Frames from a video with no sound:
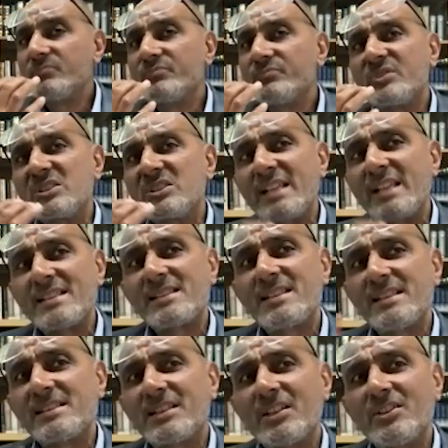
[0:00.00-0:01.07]
sets
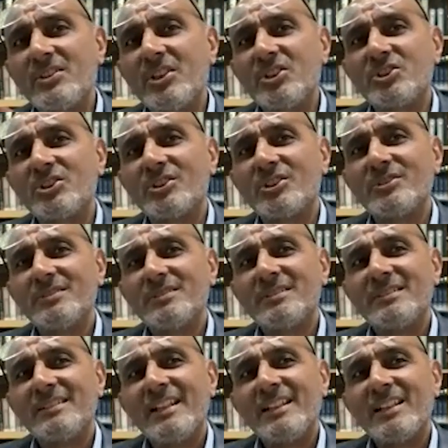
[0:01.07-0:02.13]
his condition
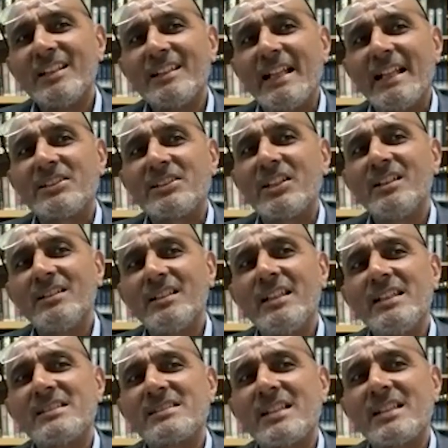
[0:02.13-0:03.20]
in a letter
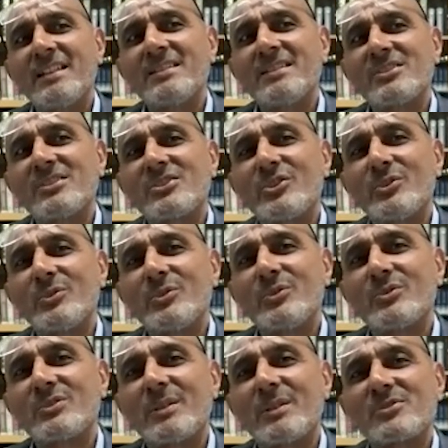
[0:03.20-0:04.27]
he sends to
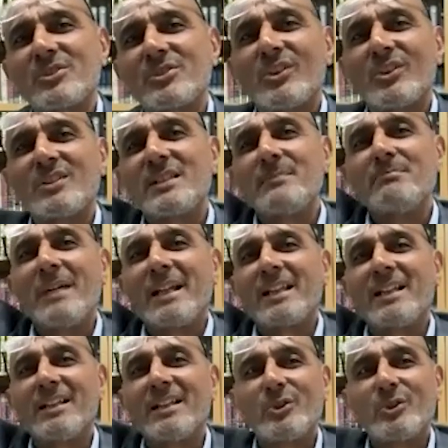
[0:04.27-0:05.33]
some scholars in
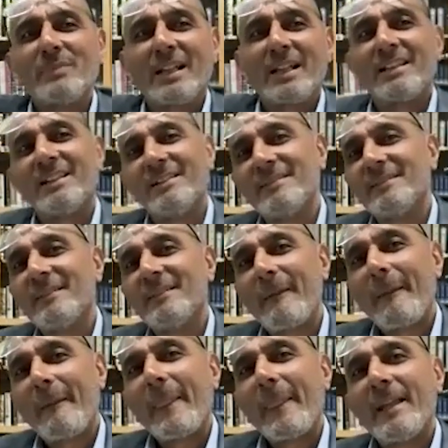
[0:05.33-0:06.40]
Mecca, to Mecca.
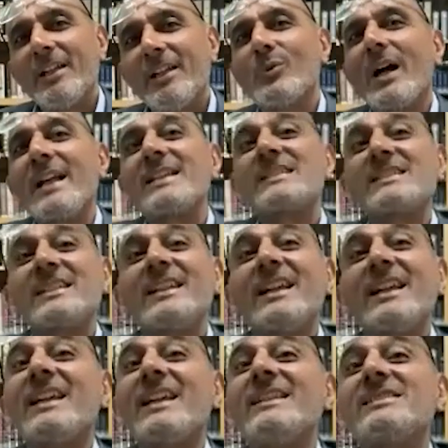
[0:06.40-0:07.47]
He writes in
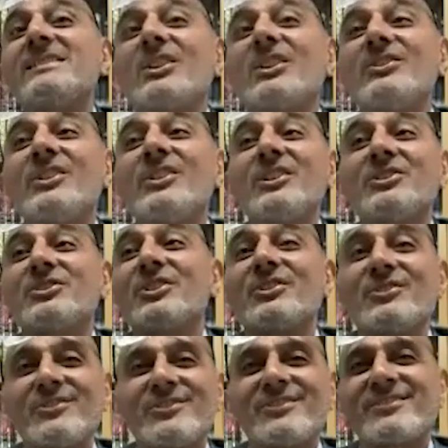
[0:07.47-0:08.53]
it his
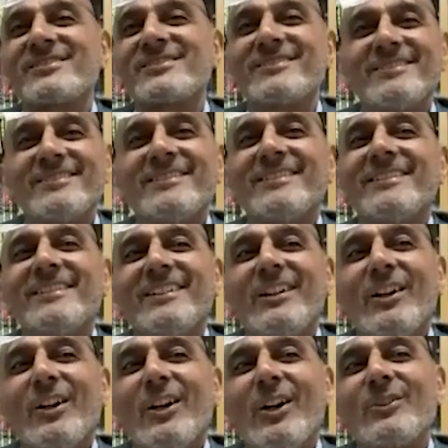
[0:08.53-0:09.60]
conditions
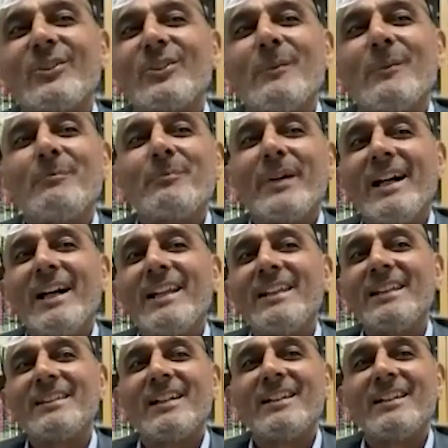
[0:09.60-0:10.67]
on
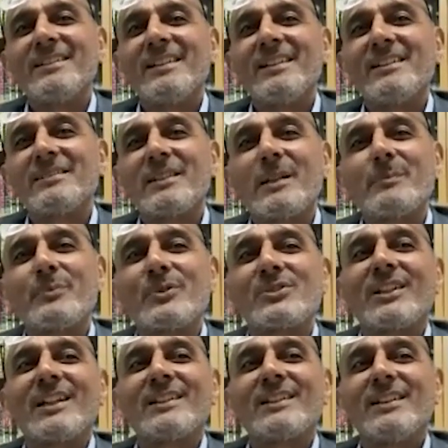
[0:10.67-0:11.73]
compiling the hadith that he put
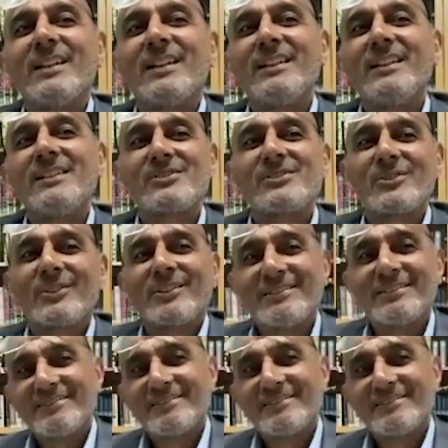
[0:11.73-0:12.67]
together in his Sunan.